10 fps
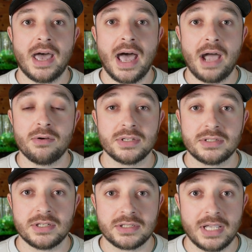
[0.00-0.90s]
I was
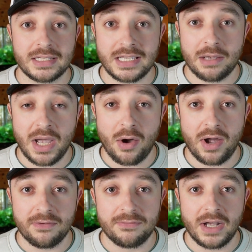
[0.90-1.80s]
just telling him how
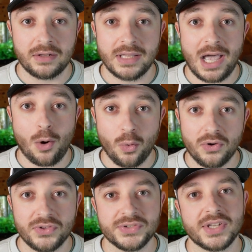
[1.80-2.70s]
I felt, how
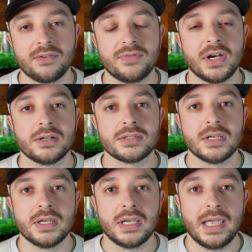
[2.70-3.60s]
worthless I felt,
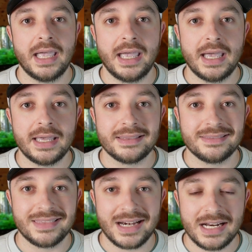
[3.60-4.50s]

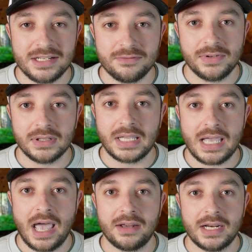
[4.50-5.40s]
and that I didn't feel like
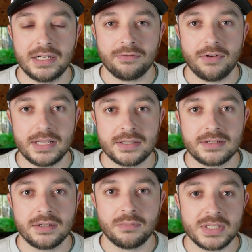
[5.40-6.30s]
I had any
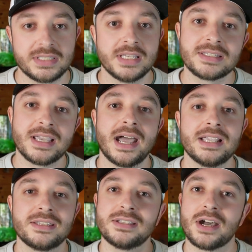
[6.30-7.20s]
friends. But this
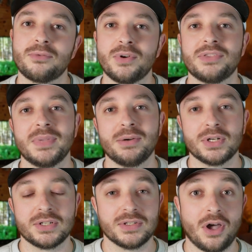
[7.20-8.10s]
guy stuck with me,
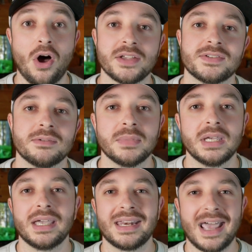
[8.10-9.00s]
which is awesome.
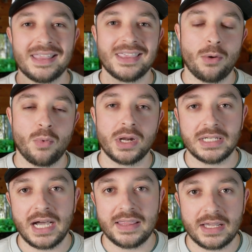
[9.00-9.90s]
And I had that one
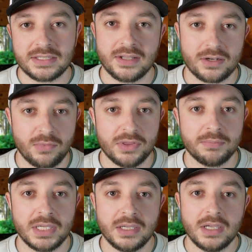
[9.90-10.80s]
guy that stuck with
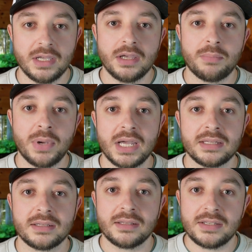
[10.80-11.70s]
me.
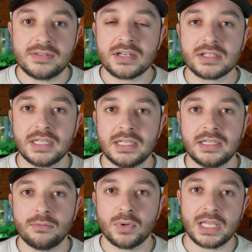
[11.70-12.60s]
But
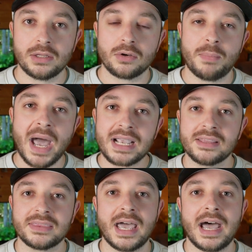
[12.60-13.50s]
essentially, when I look back
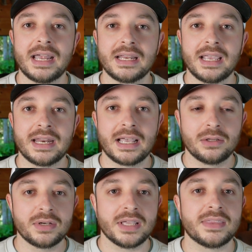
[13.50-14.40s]
at that and I
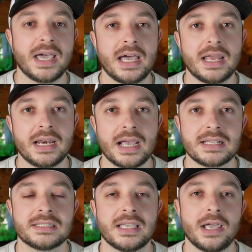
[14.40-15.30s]
look at that and I
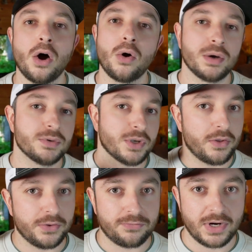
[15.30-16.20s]
can say, oh, it was
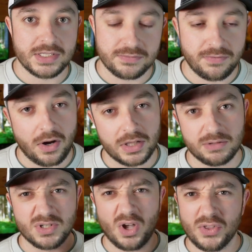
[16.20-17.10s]
all the friends' fault. It
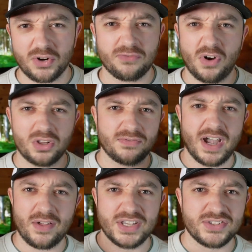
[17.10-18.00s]
was all their fault of
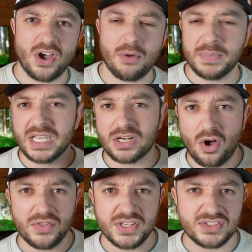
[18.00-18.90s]
how they saw me and
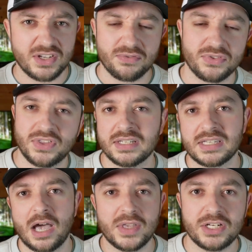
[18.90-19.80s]
all these different things,
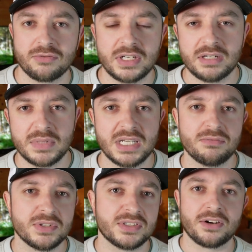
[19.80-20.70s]
how they treated me. It
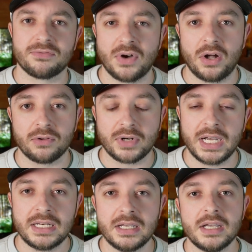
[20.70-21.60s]
was their fault,
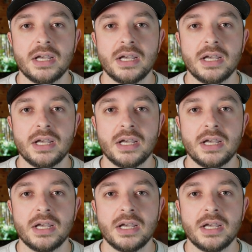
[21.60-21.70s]
right?